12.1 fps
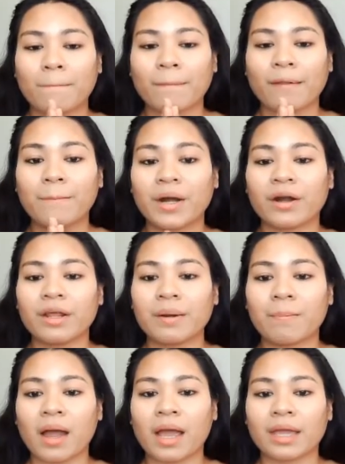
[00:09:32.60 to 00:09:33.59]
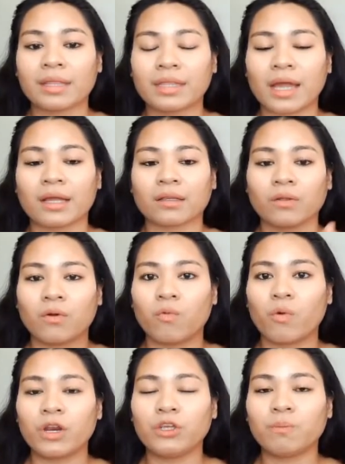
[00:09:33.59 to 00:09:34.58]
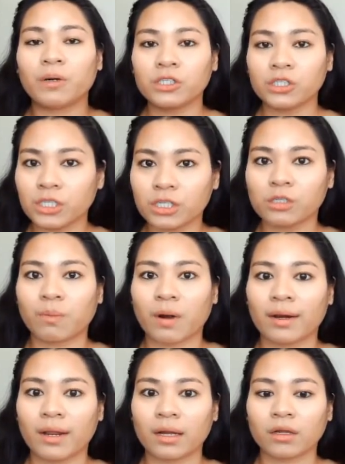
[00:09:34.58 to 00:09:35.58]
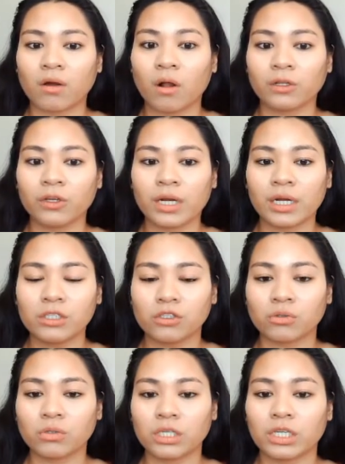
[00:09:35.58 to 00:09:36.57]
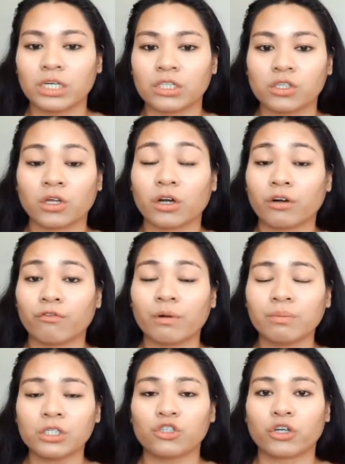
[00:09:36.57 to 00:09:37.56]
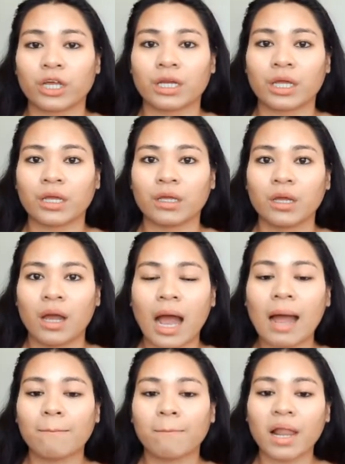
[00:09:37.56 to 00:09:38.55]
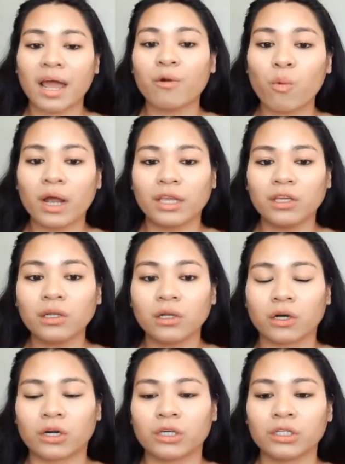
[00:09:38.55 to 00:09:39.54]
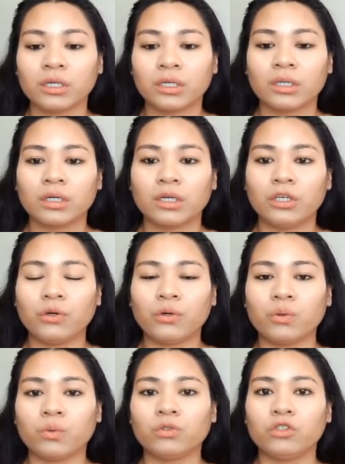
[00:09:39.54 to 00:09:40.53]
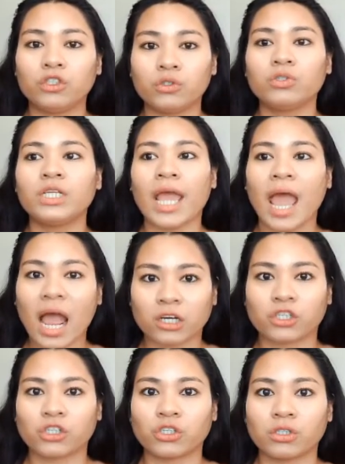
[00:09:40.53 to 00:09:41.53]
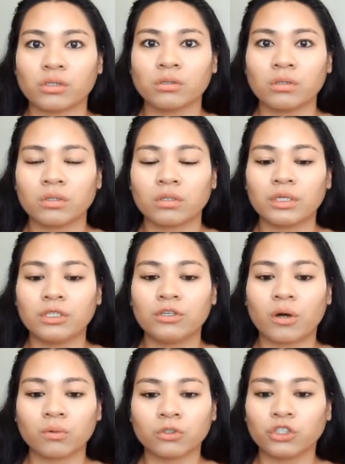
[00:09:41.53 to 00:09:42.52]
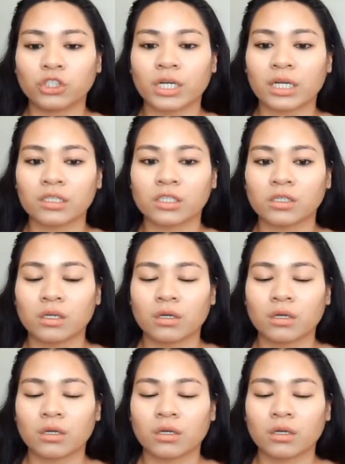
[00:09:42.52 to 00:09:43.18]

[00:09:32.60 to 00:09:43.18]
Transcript: bear in mind that when you purchase this product, all you gotta do is learn from this training, apply what you learn. You do the action. Don't just,